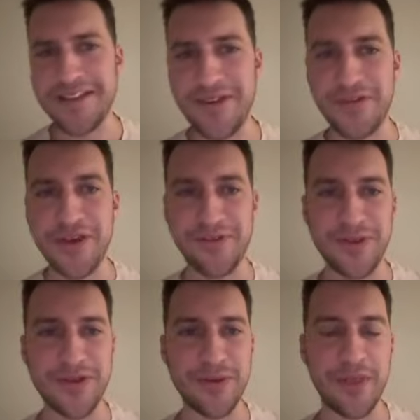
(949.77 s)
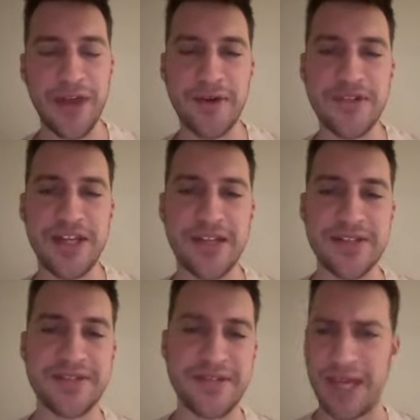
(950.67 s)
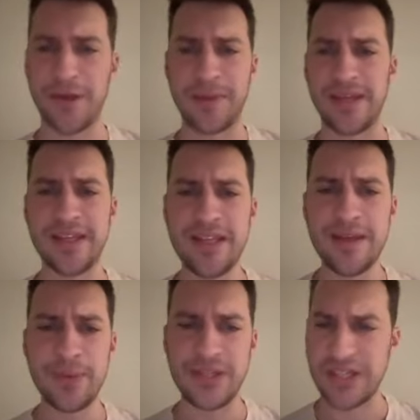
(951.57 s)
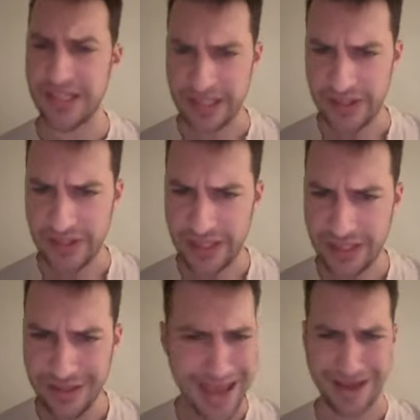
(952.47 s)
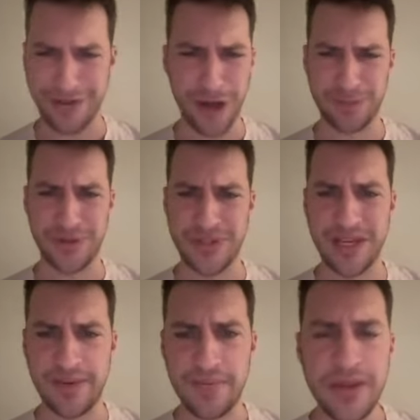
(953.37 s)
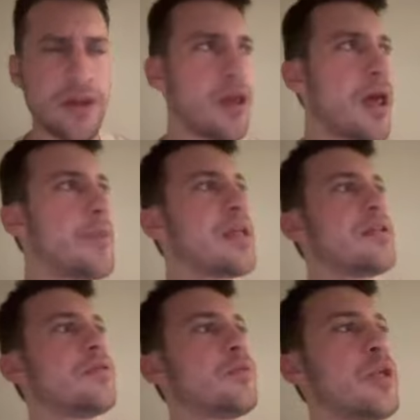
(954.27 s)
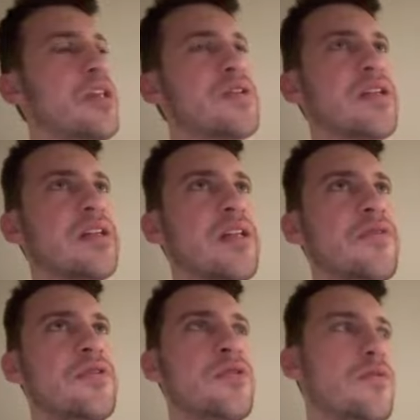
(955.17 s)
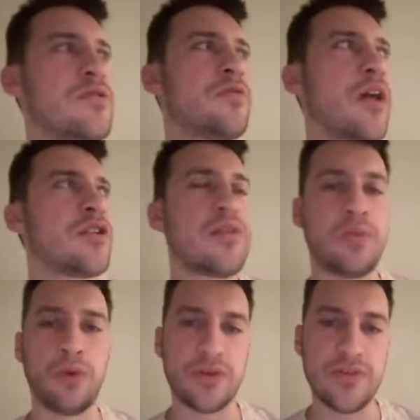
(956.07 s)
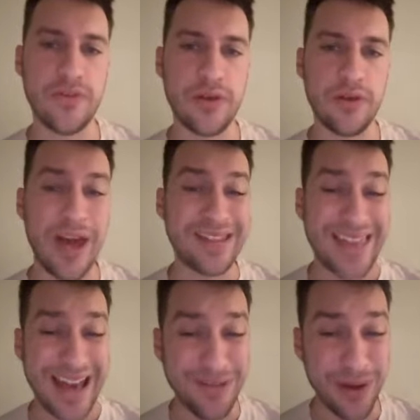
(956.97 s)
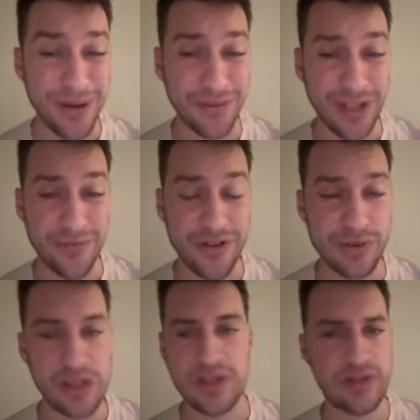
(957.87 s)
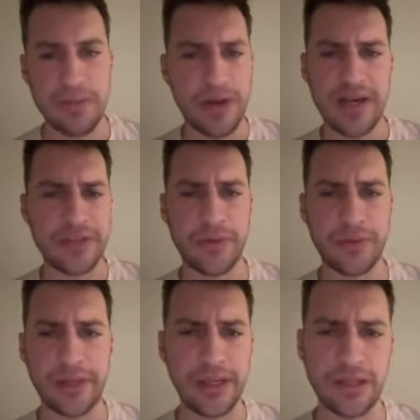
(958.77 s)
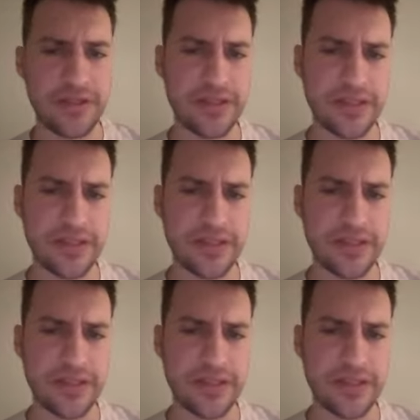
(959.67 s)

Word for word: if you, if you do a thousand x scalping. But is it consistent? Yeah, hundred percent. I mean, realistically, if you do have a strategy that works for you at that amount of leverage, which is impossible really, unless